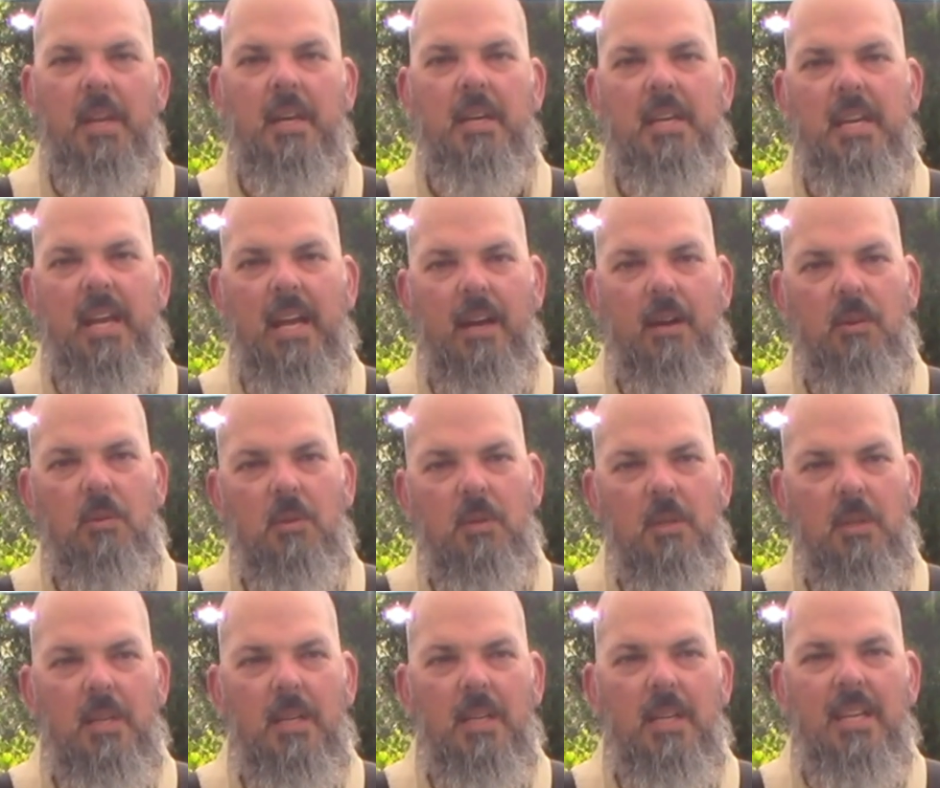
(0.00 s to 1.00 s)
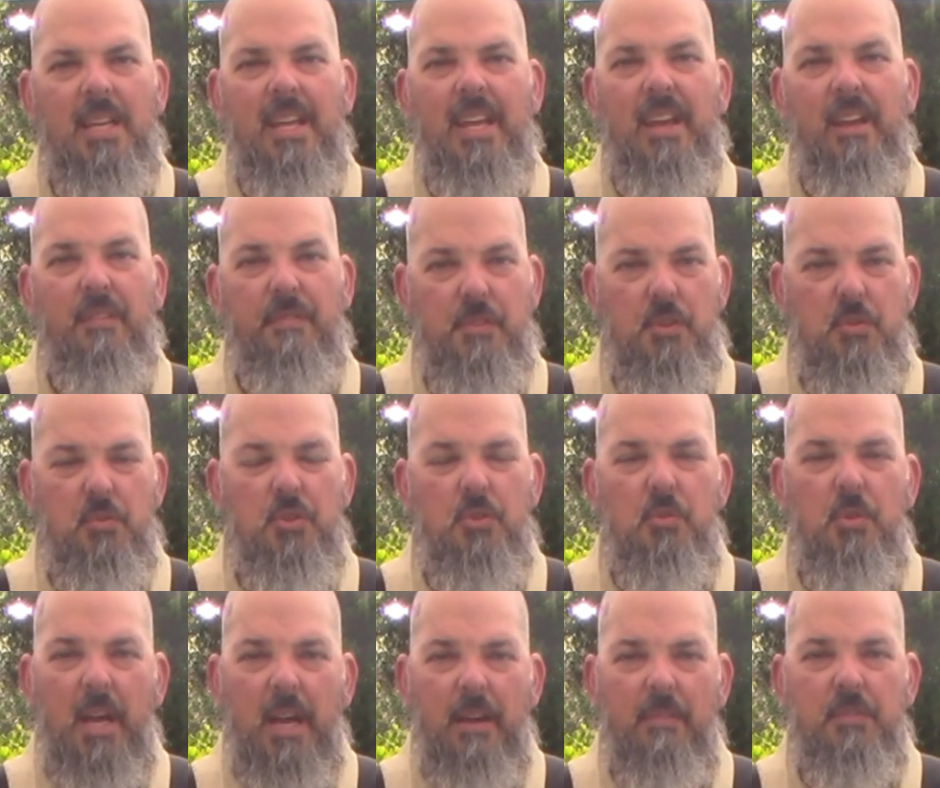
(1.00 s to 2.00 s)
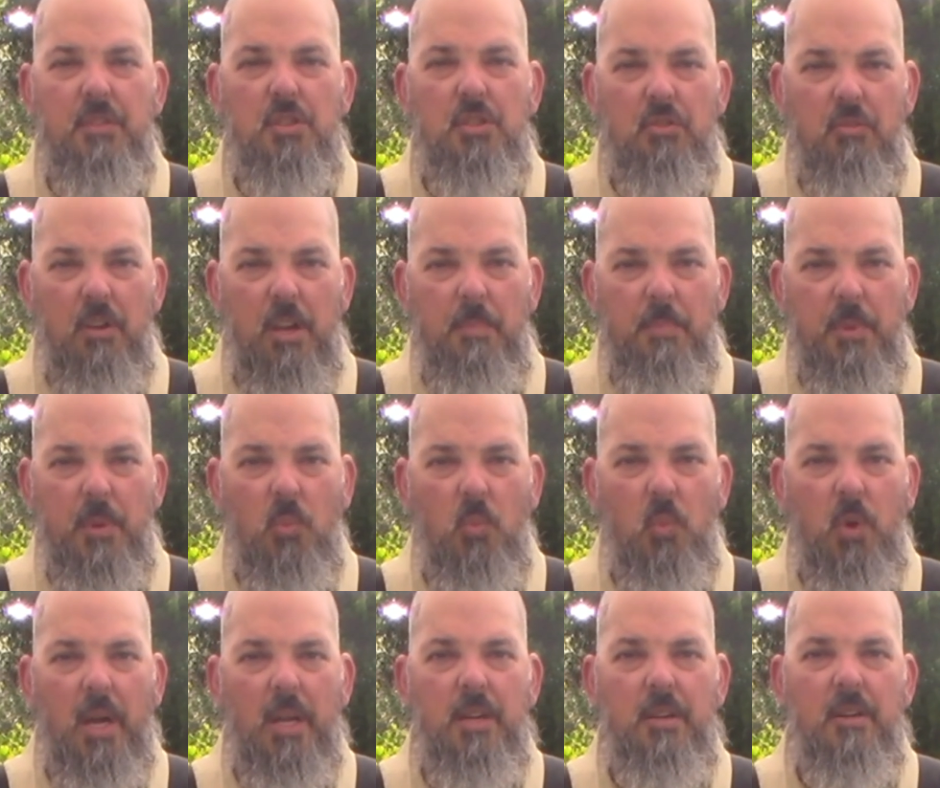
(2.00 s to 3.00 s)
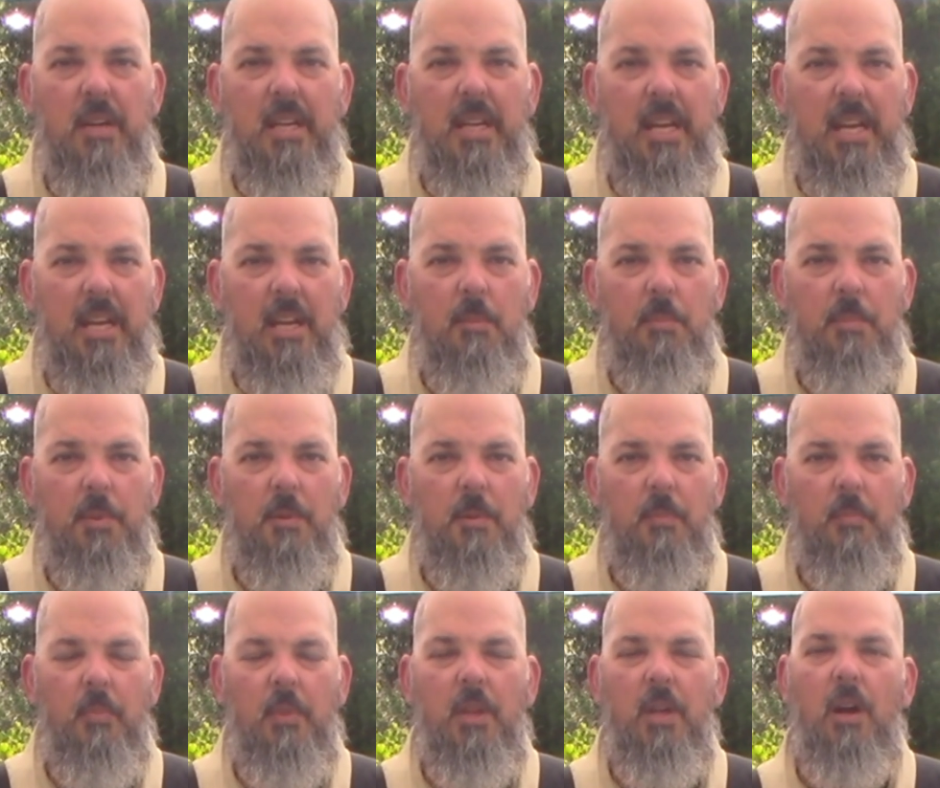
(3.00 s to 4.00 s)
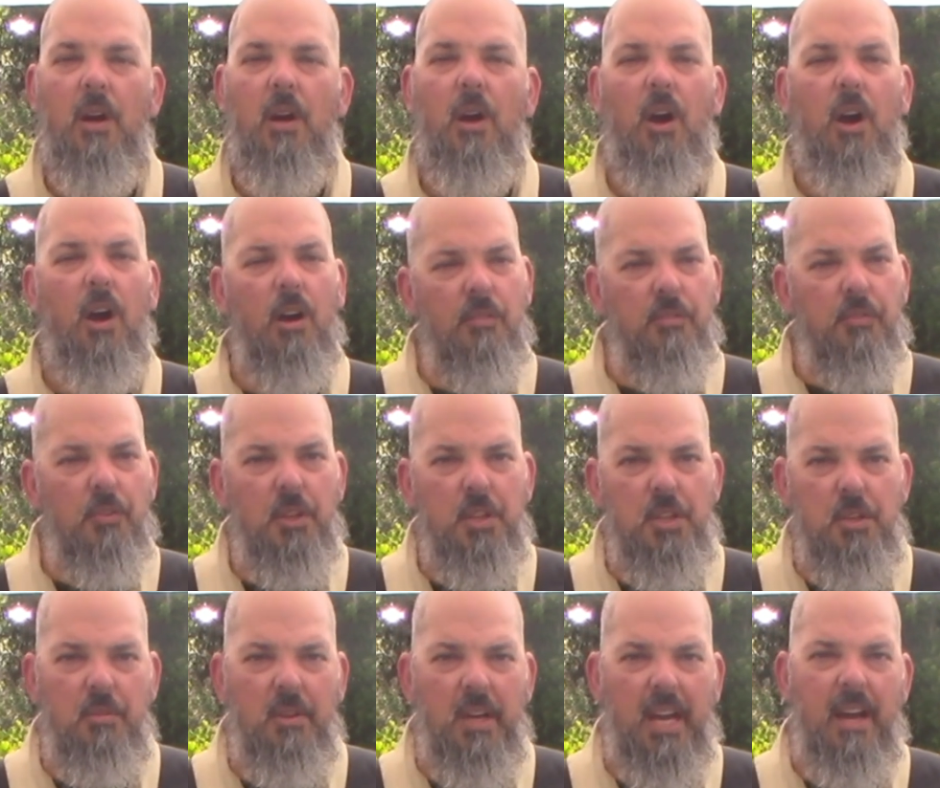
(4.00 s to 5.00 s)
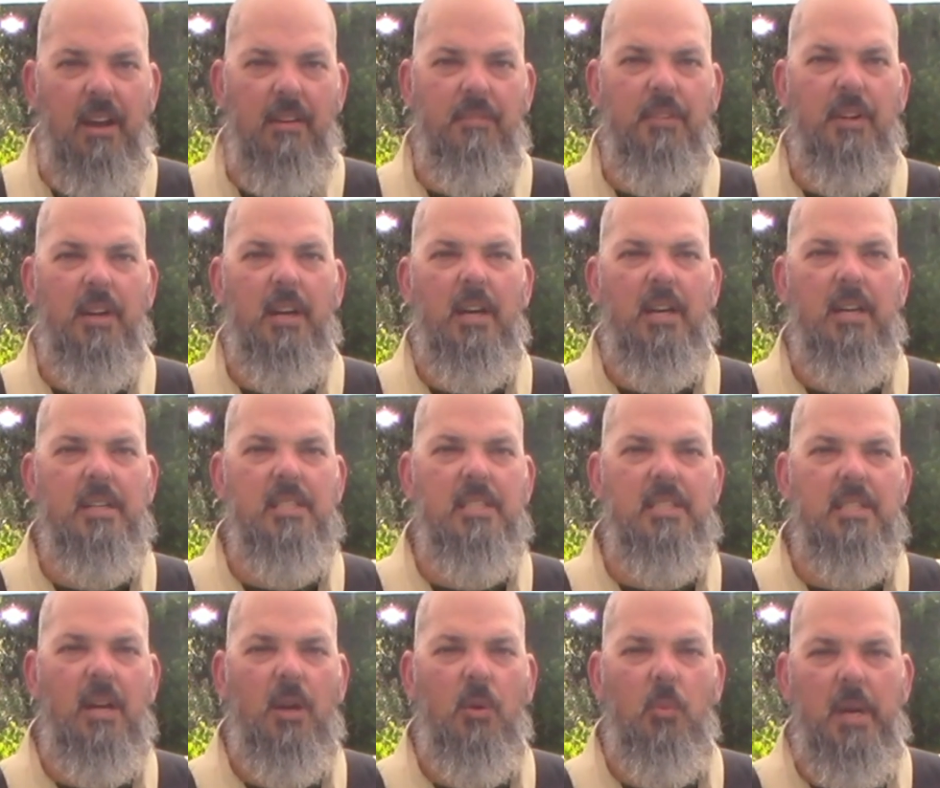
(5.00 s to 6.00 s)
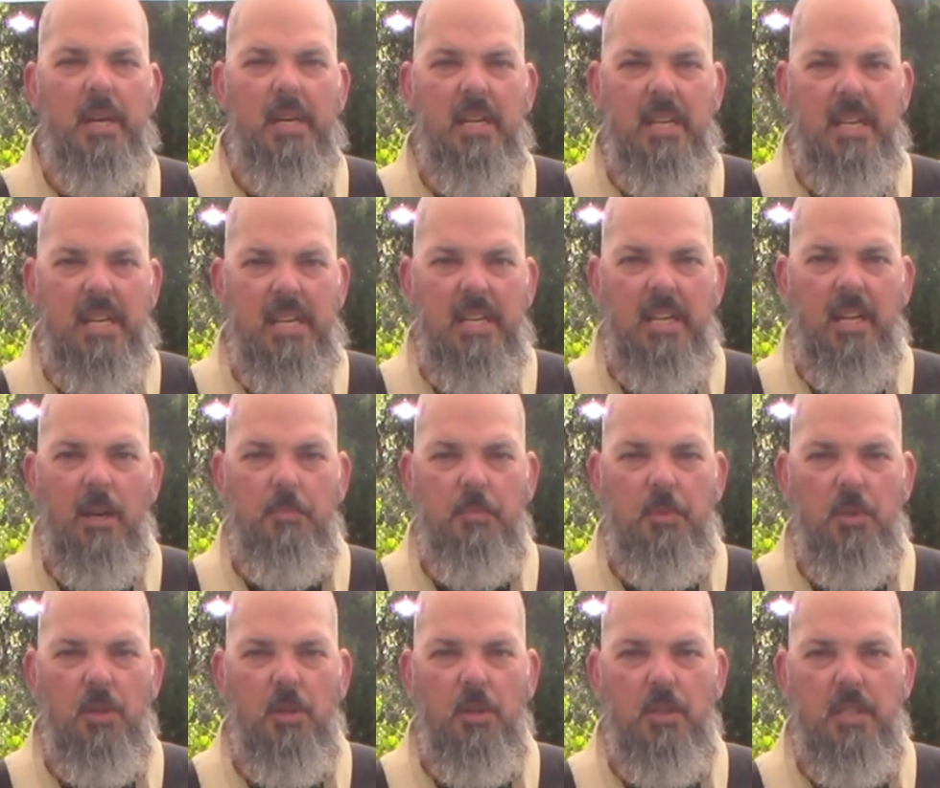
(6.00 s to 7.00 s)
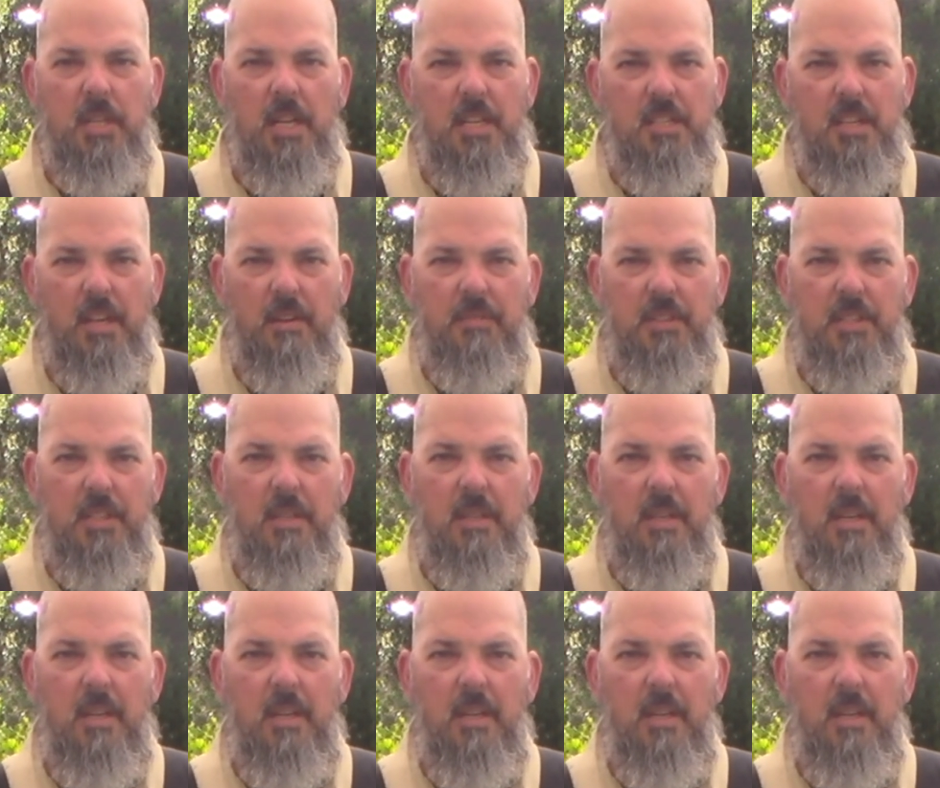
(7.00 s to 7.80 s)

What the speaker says: Now, if you do have to scrape it while you're at camp, hopefully you have a way to heat up your Dutch oven